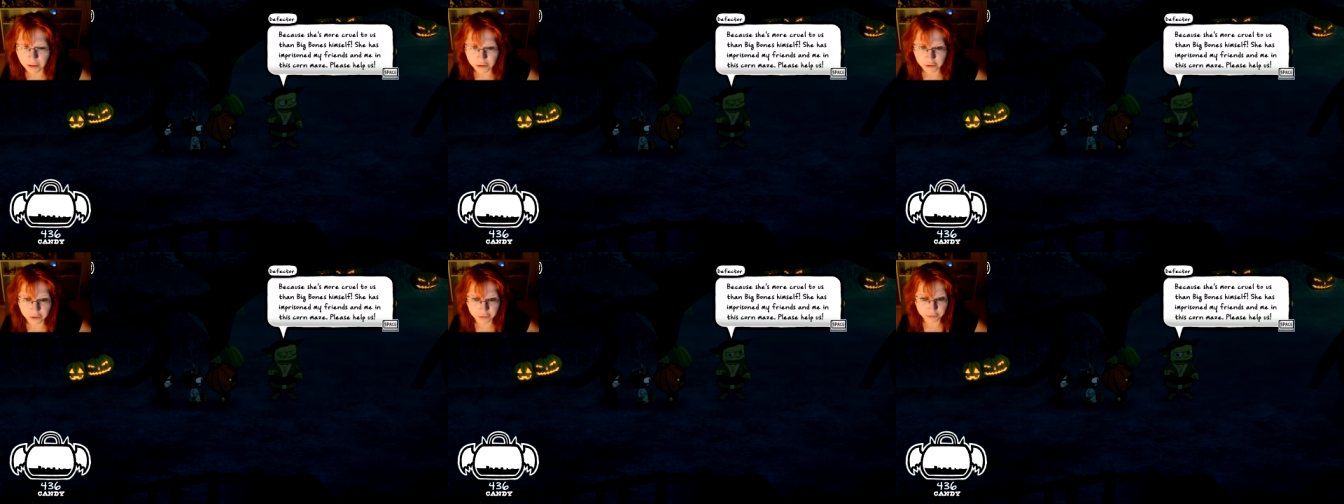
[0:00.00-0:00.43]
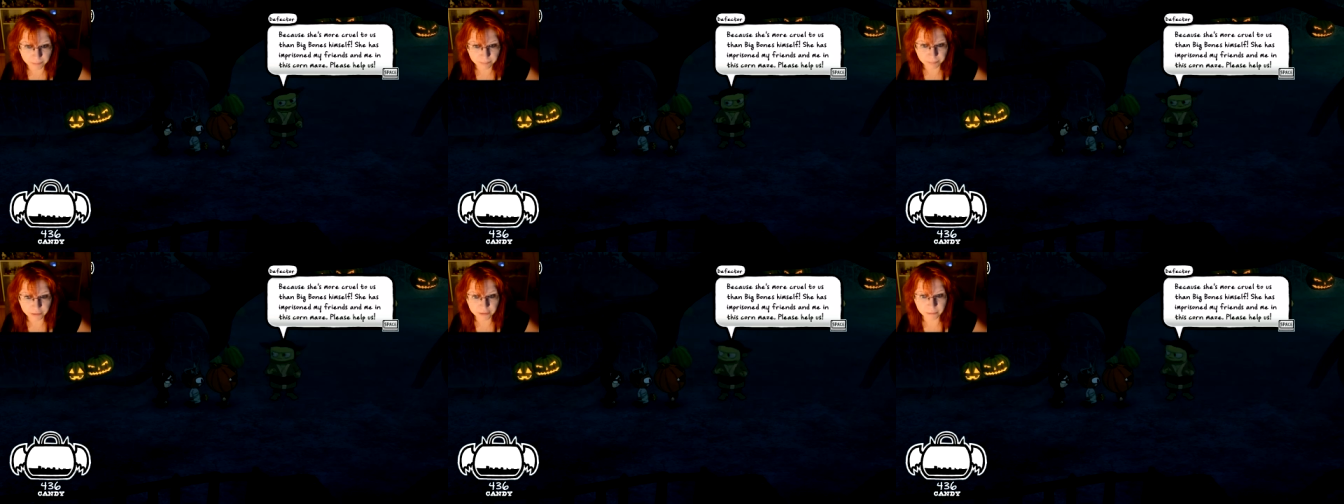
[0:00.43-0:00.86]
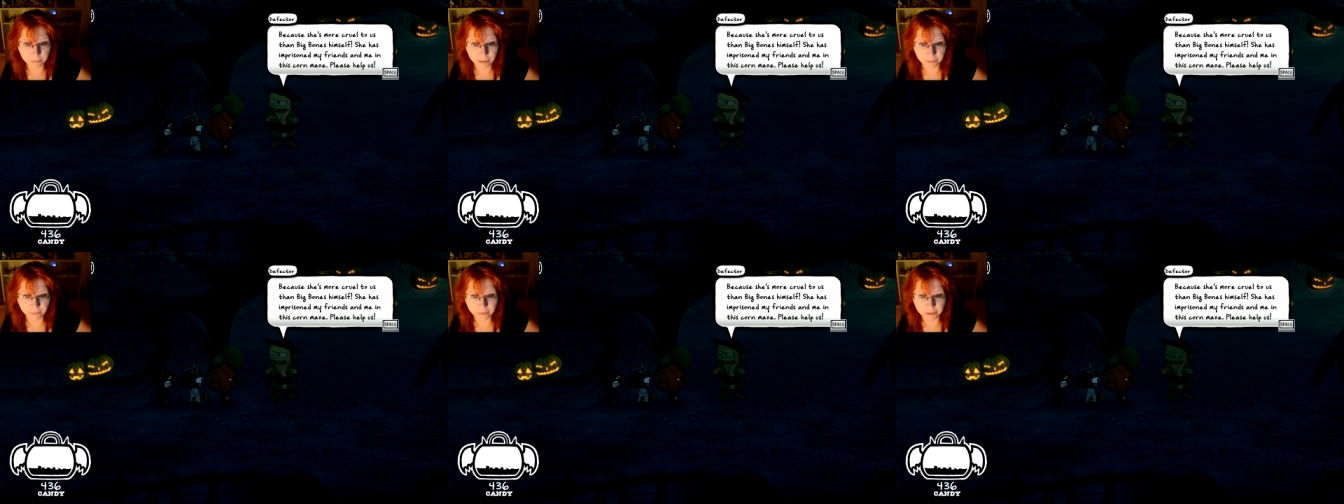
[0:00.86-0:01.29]
She has imprisoned
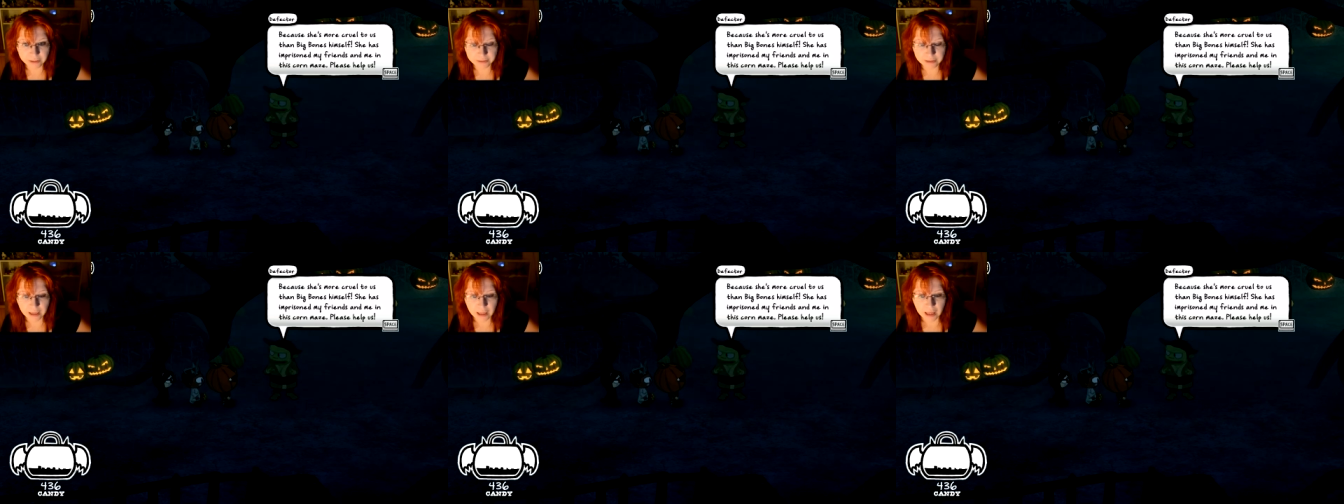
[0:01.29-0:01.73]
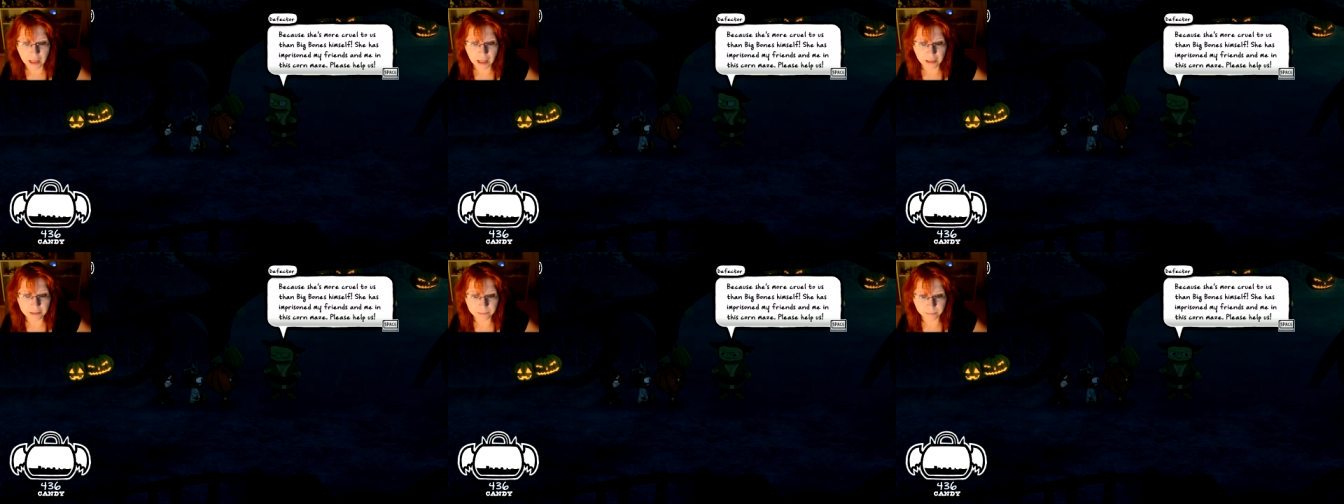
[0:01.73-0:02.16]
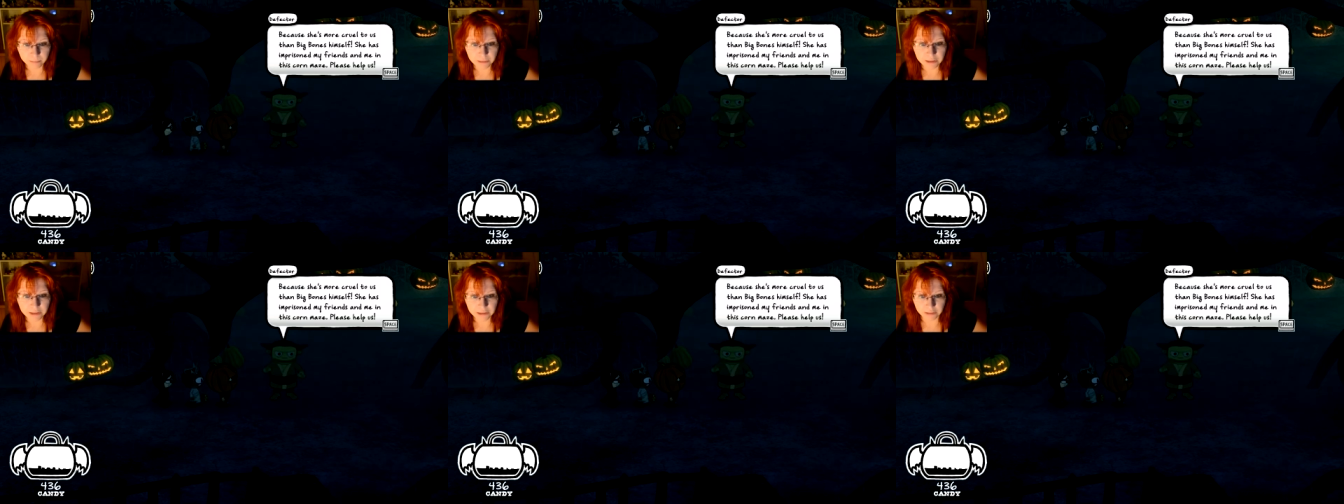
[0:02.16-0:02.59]
my friends and
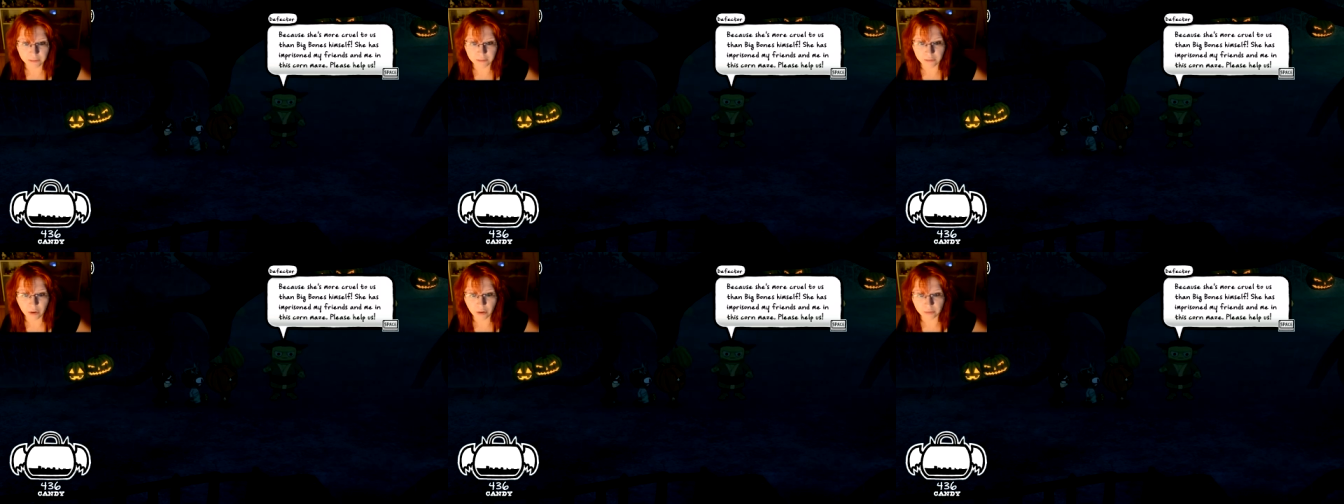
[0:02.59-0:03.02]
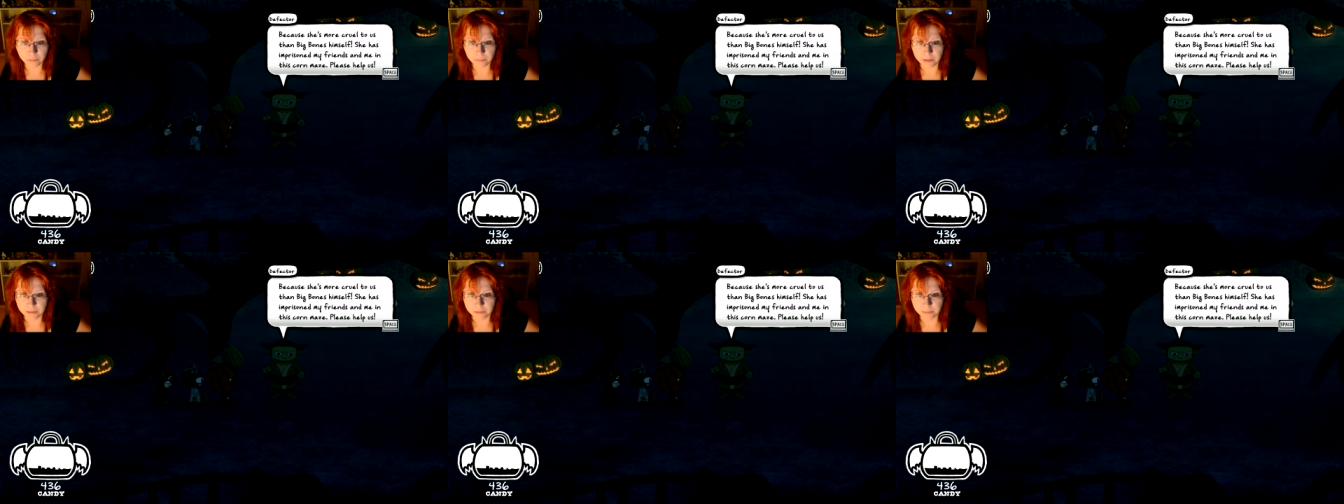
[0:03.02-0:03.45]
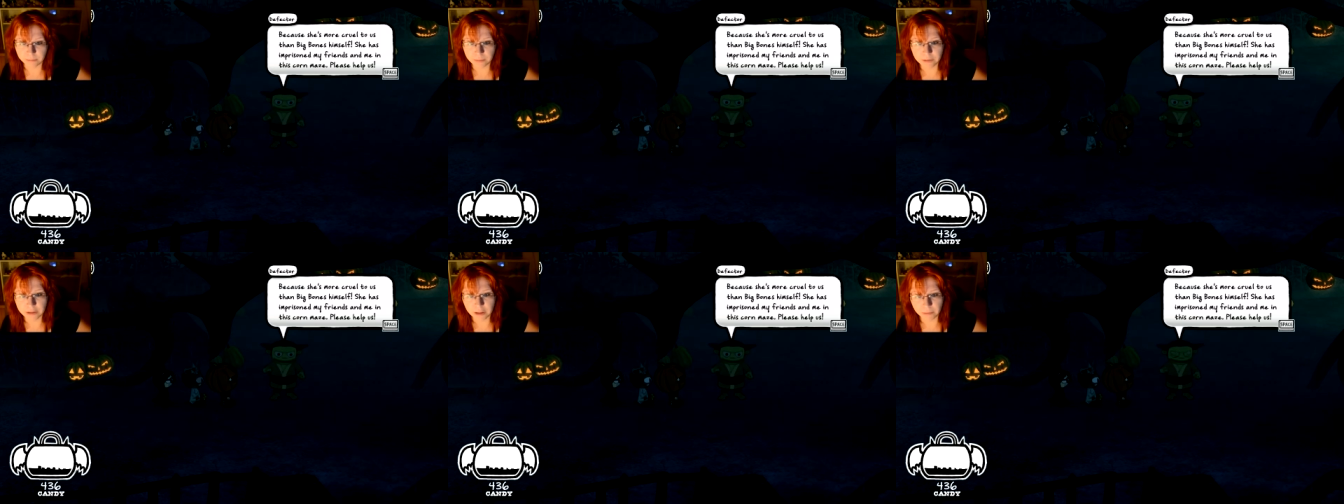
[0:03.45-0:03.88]
me in corn maze.
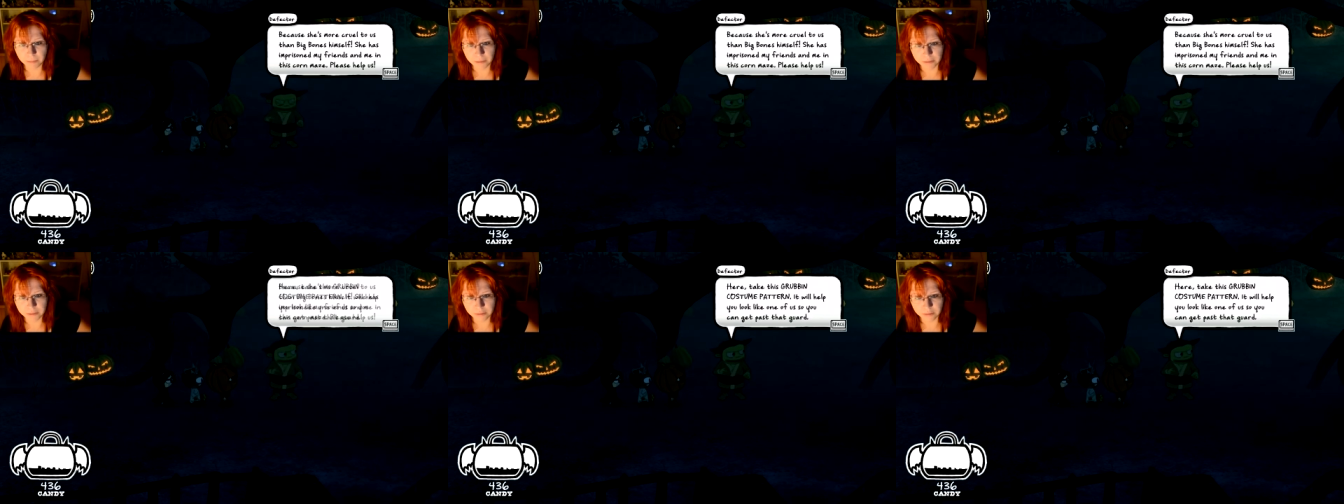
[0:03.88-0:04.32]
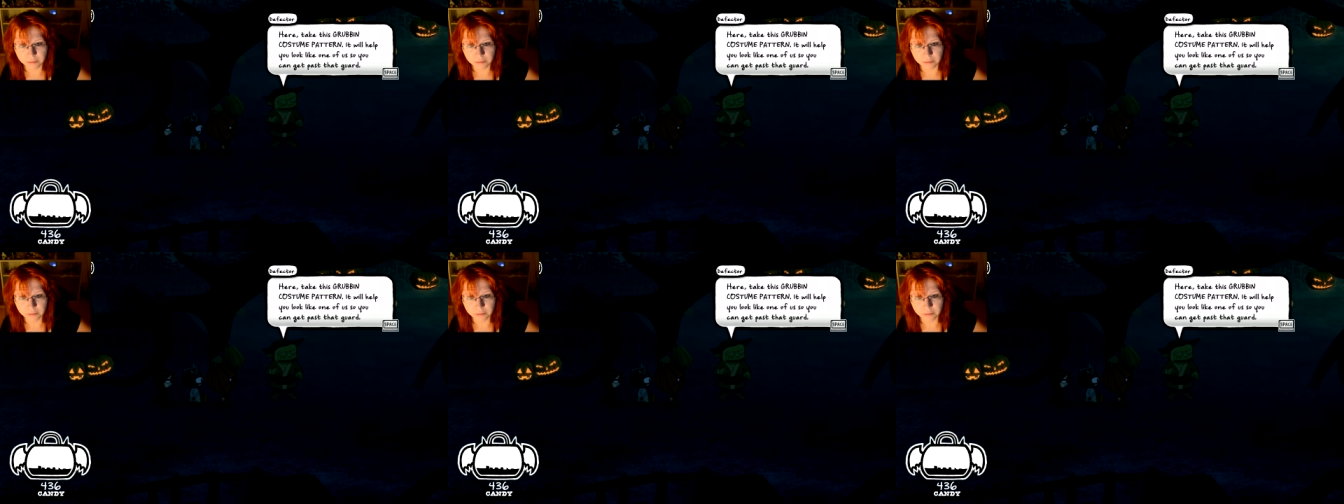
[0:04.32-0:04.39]
Please help us.